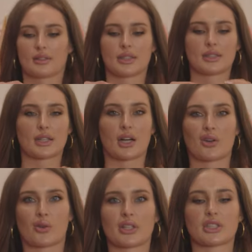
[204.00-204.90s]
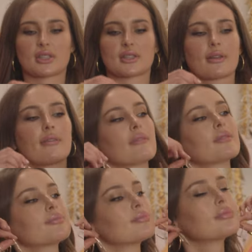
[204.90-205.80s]
These are gorgeous.
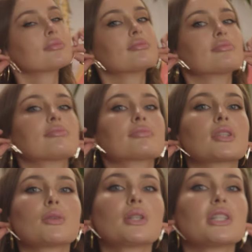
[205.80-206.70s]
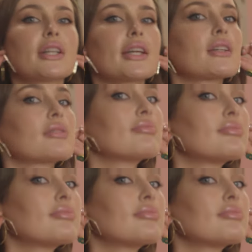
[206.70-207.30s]
What do you think?